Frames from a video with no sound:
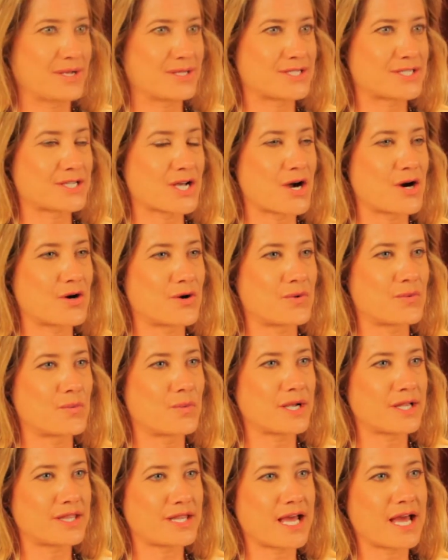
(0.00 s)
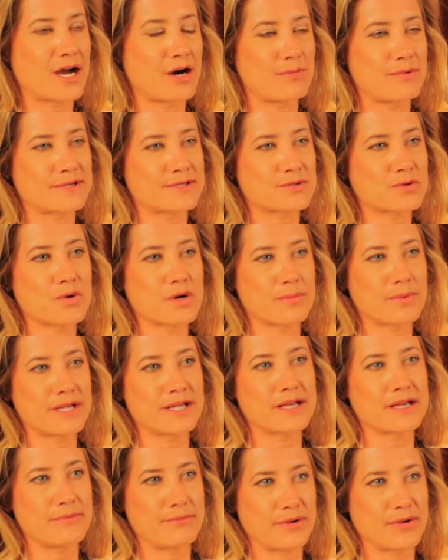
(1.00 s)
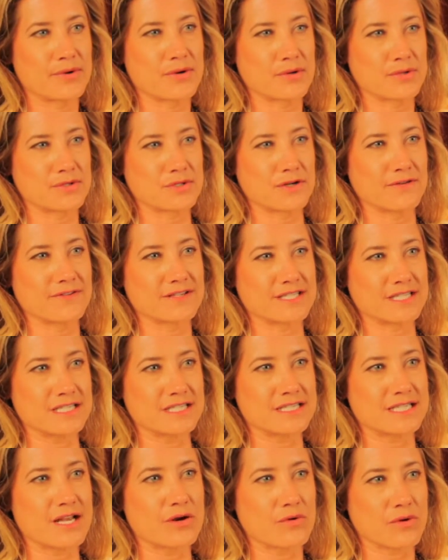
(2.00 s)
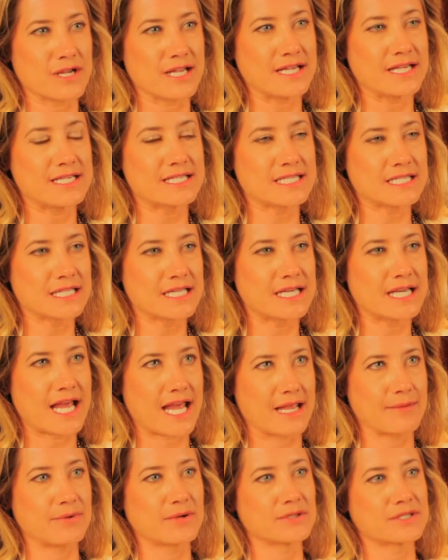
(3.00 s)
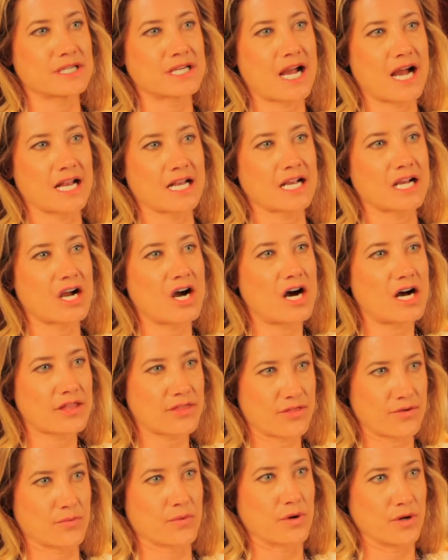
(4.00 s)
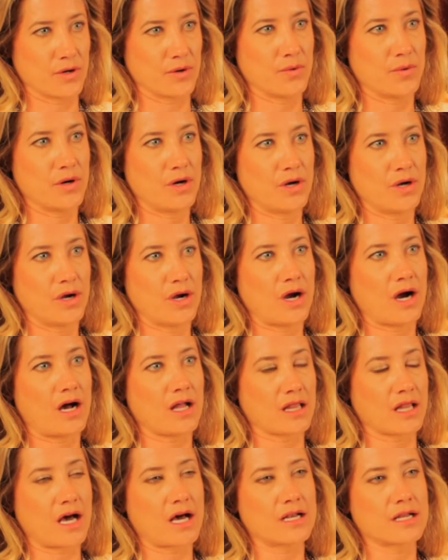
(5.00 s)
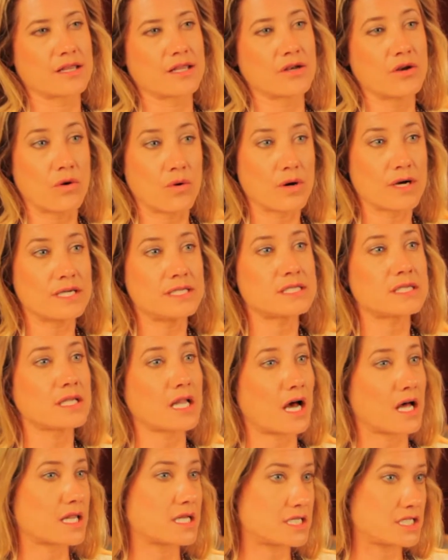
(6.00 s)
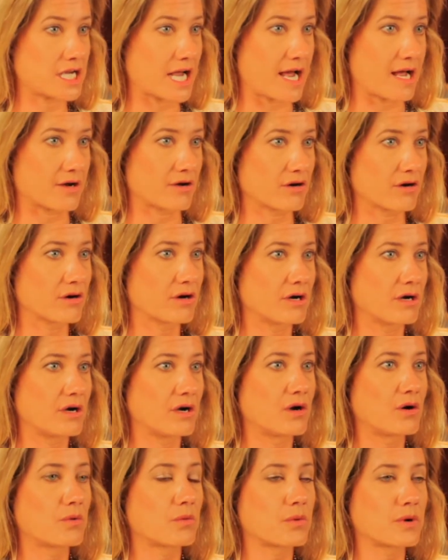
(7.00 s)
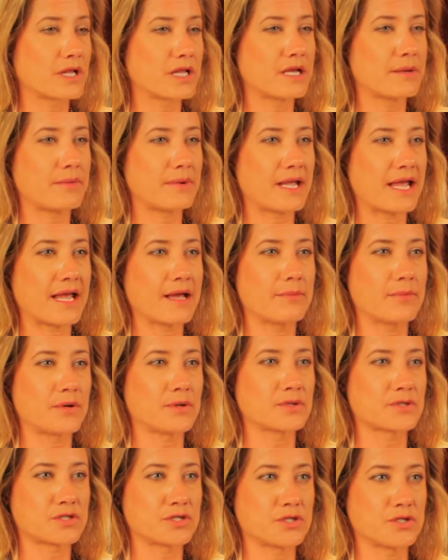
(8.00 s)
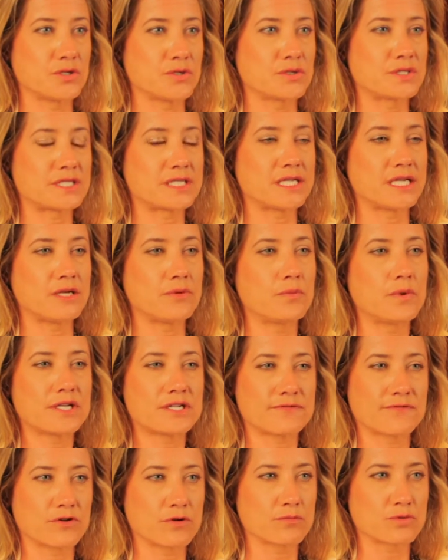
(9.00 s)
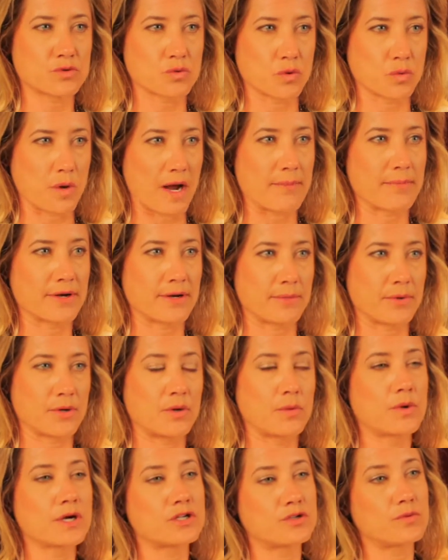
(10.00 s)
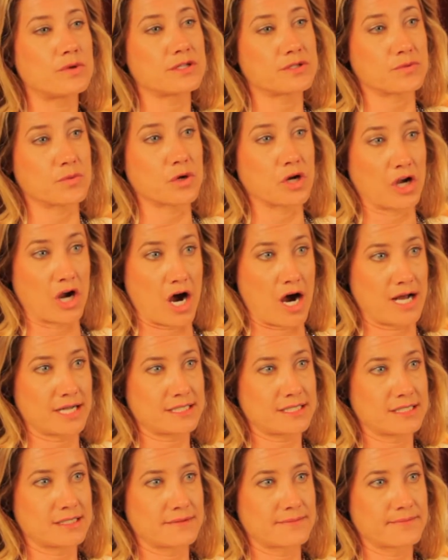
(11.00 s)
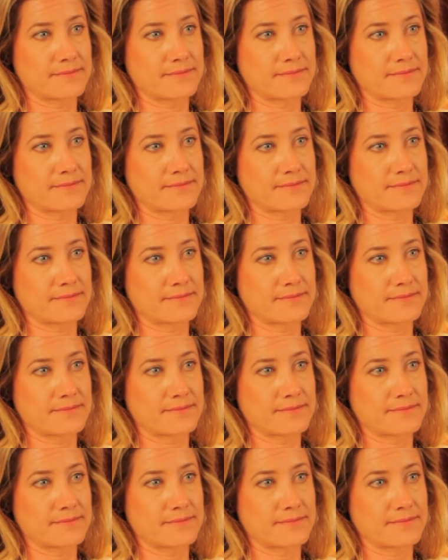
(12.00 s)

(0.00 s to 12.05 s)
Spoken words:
So with the help of Scorpion Computer Services, they were easily able to kind of cut through a lot of the noise, a lot of the chatter, really be able to see which firms were reputable, which ones were not,